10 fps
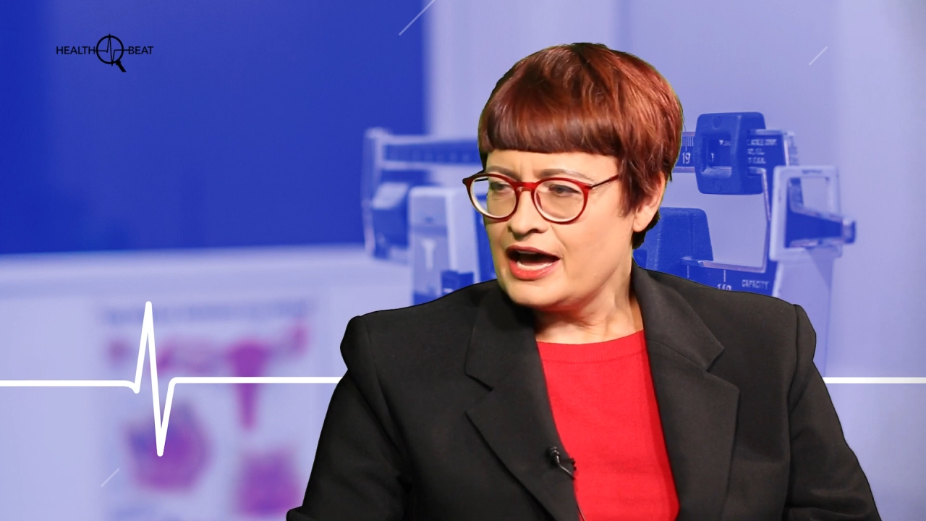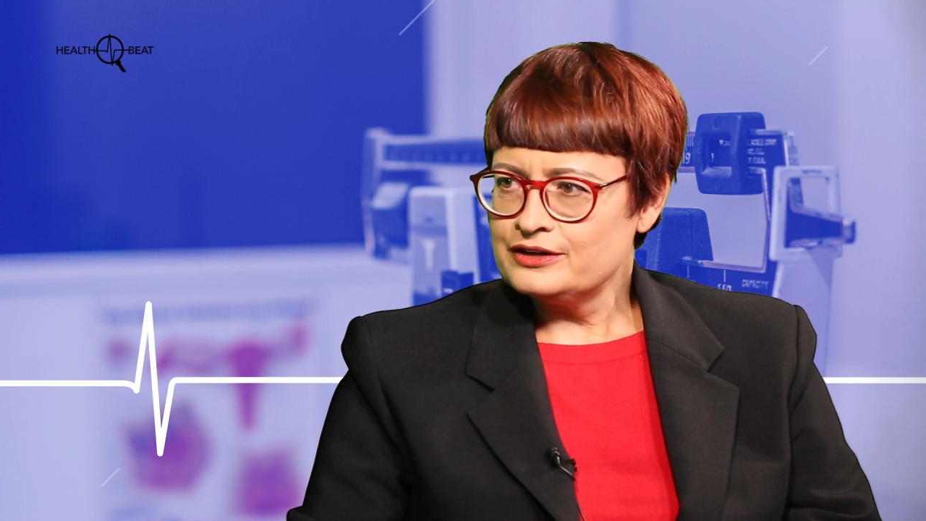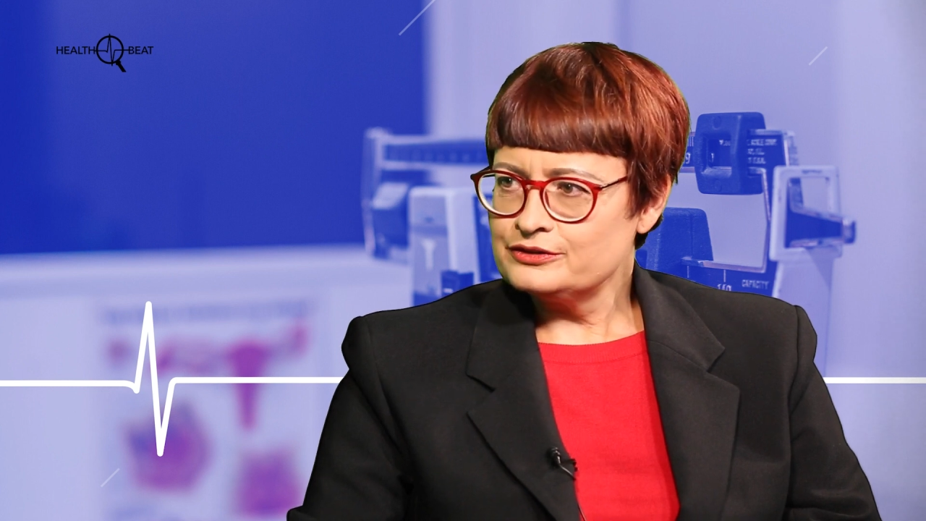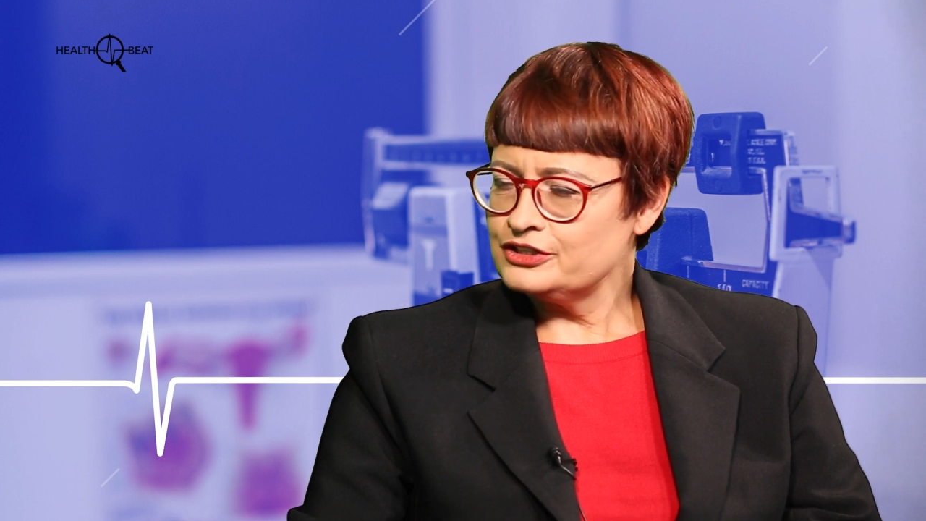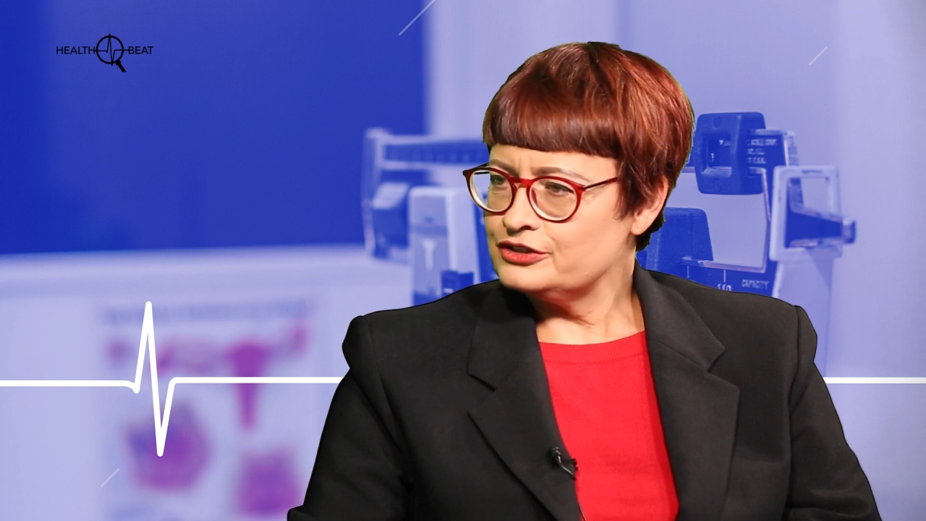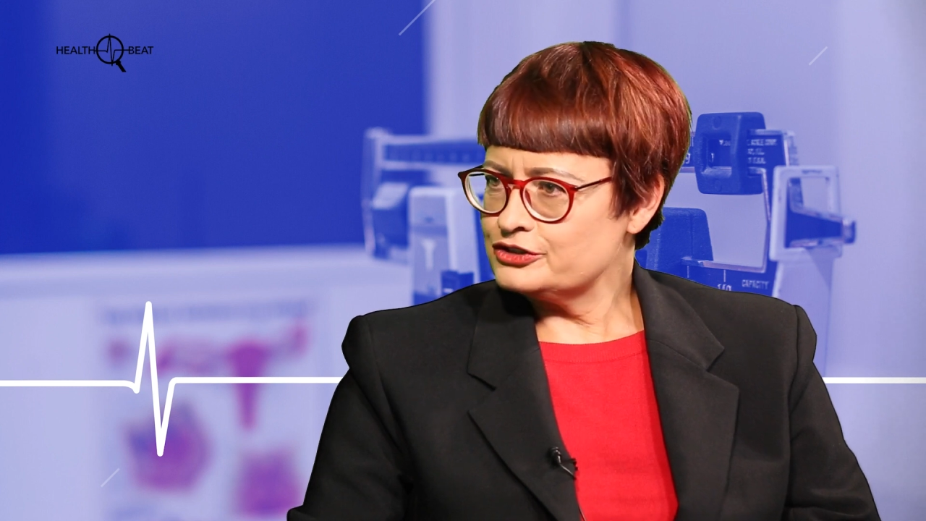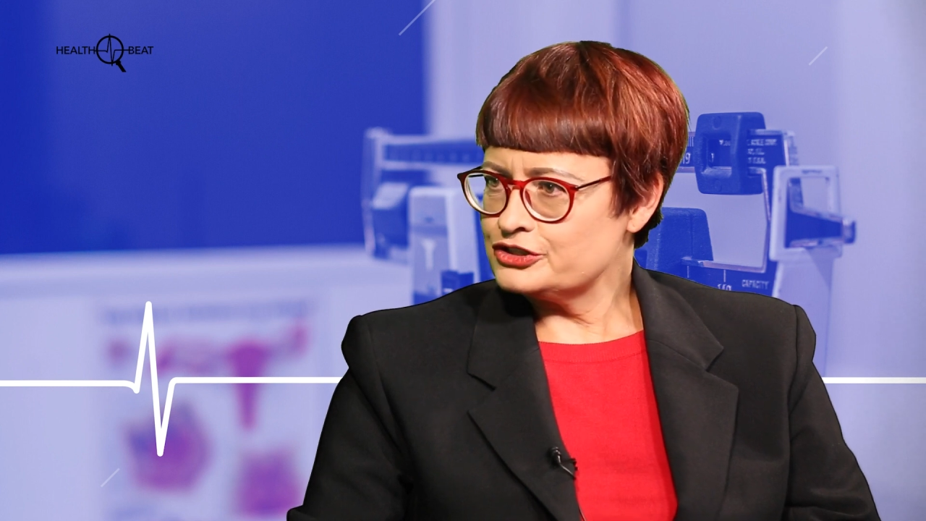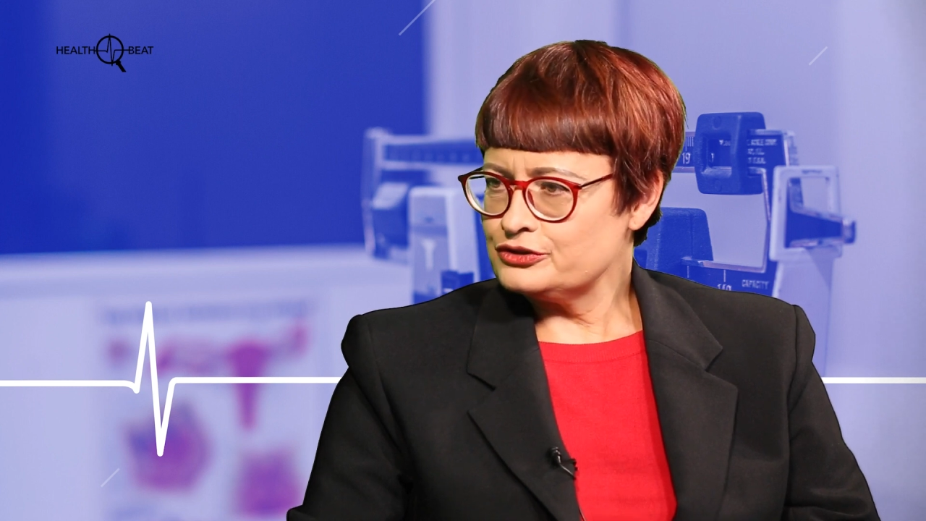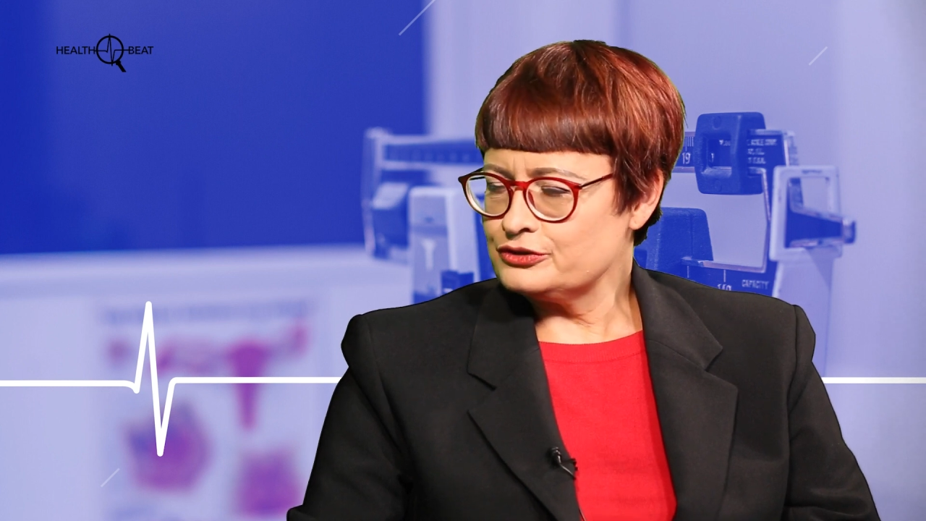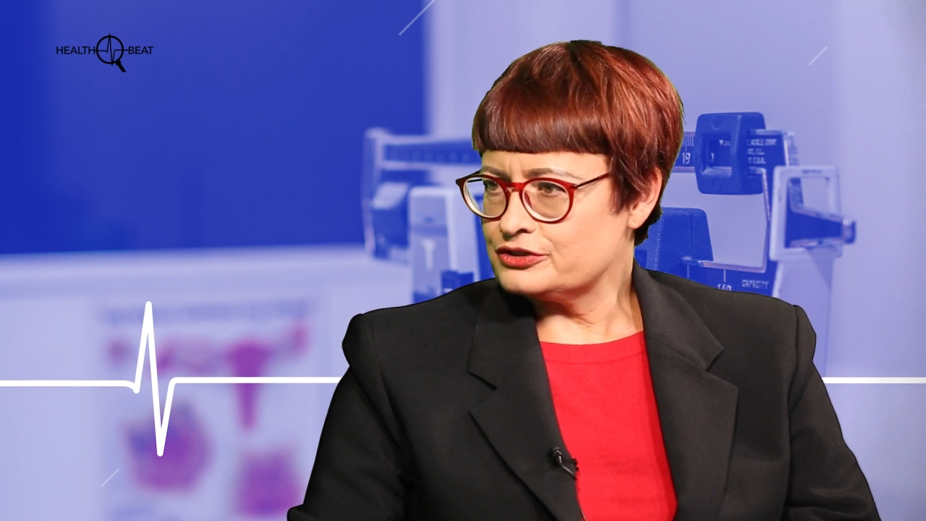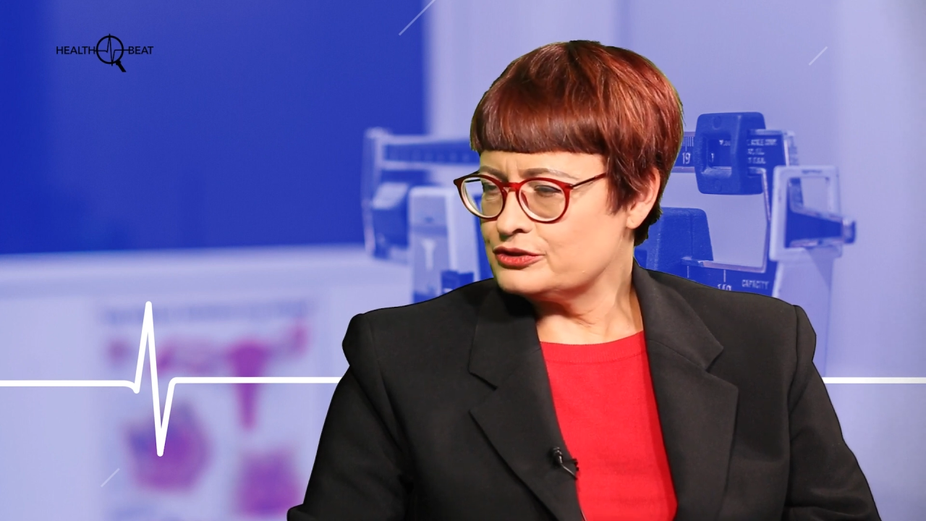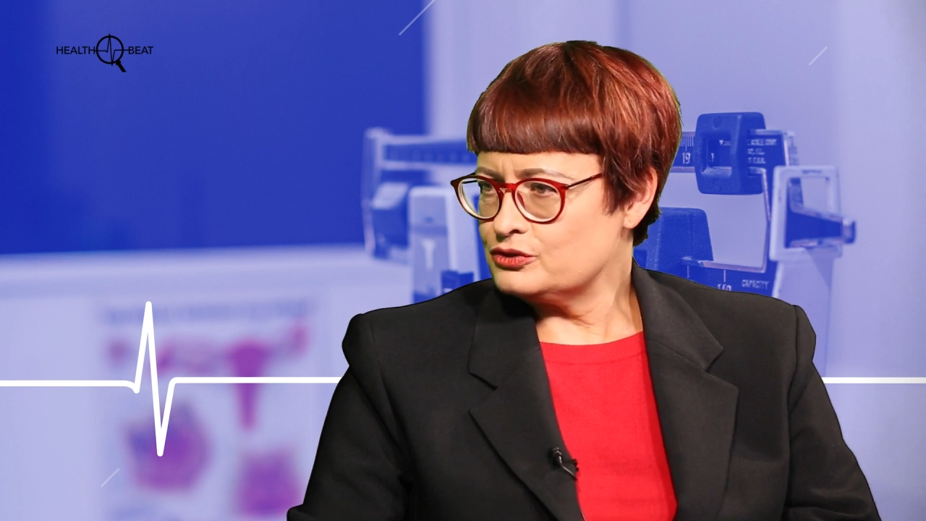How do you choose